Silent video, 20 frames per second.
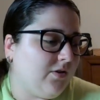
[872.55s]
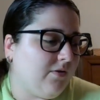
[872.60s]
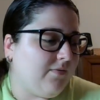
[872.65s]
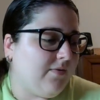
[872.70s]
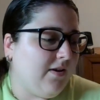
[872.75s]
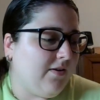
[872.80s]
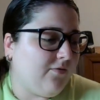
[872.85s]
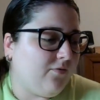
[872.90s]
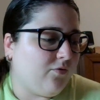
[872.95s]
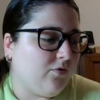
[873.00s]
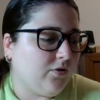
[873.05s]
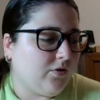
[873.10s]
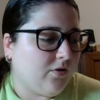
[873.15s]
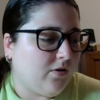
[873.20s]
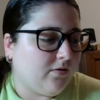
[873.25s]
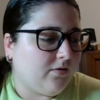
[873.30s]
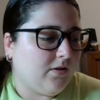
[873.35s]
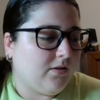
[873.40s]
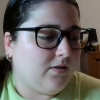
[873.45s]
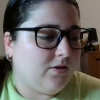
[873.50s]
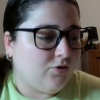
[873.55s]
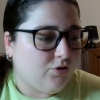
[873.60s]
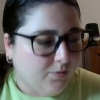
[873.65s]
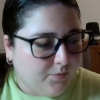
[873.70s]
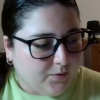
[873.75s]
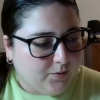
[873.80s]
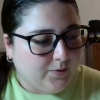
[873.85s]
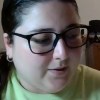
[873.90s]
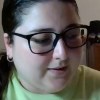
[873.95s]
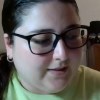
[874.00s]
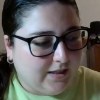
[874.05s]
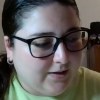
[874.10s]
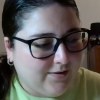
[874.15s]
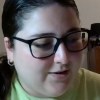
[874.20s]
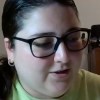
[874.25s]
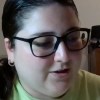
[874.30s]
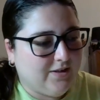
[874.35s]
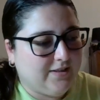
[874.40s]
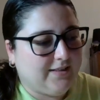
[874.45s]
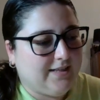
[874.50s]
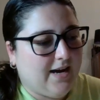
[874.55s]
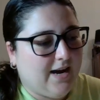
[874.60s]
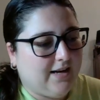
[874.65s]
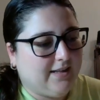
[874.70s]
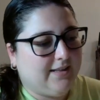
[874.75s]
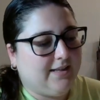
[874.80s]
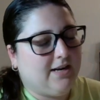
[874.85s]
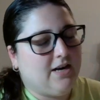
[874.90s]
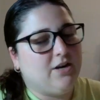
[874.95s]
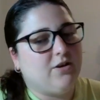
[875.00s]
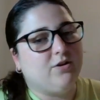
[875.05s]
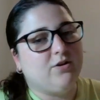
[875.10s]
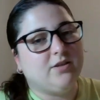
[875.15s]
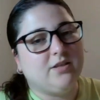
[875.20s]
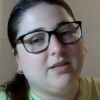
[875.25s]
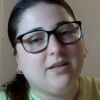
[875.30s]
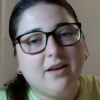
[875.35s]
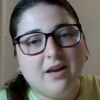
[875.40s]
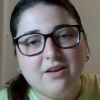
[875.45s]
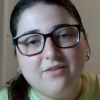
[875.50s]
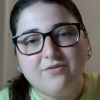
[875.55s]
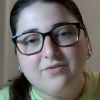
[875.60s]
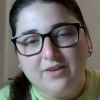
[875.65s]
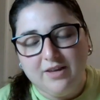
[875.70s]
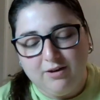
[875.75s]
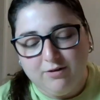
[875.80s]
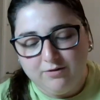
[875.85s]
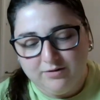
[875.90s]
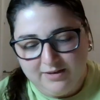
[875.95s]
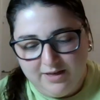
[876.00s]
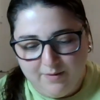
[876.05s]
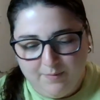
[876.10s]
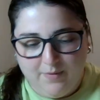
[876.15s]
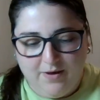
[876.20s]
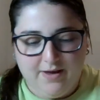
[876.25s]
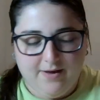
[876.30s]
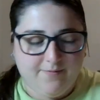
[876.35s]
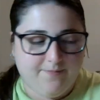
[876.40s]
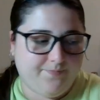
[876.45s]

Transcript: of net force causing centripetal acceleration is calculated using F equals ma.